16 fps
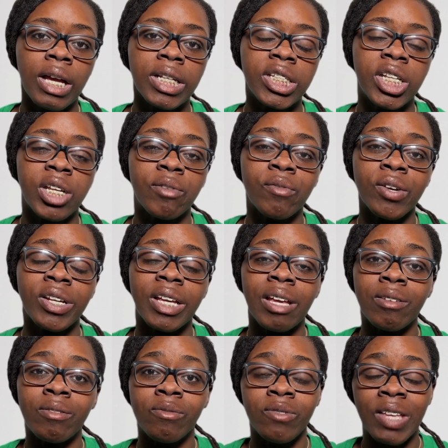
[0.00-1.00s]
different
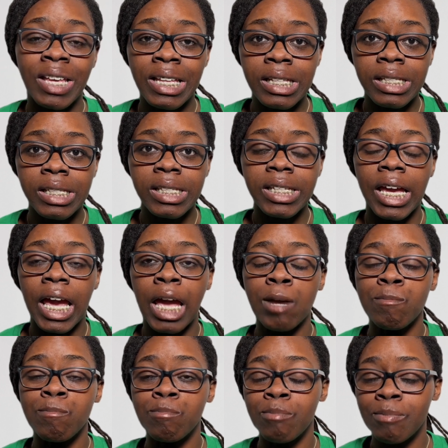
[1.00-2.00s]
events
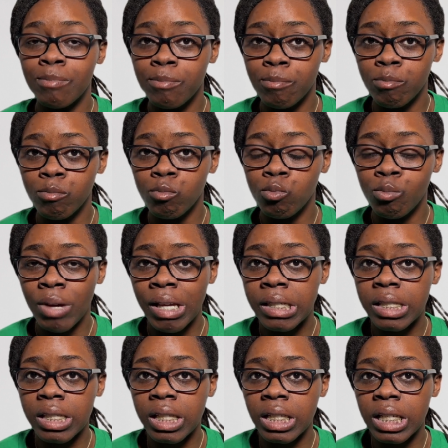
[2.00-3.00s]
and
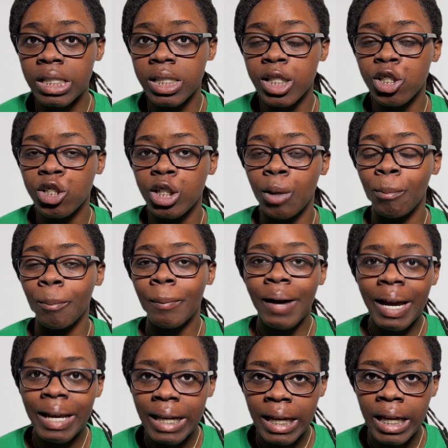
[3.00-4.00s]
basically essentially
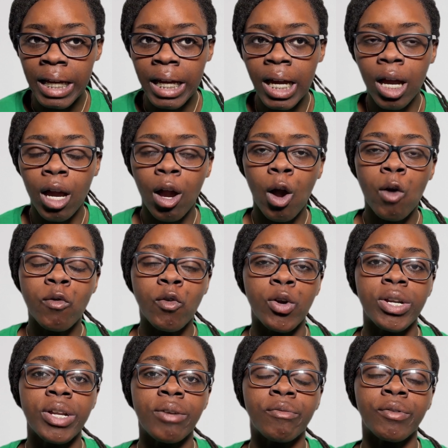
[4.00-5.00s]
money for
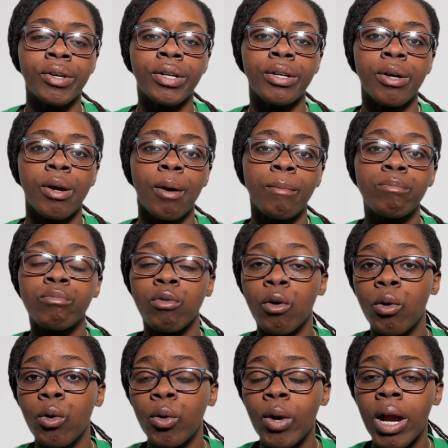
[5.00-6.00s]
different
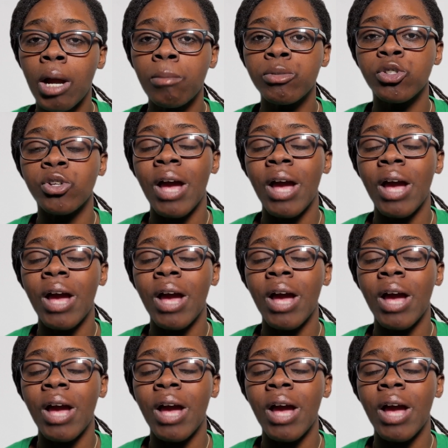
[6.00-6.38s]
programs or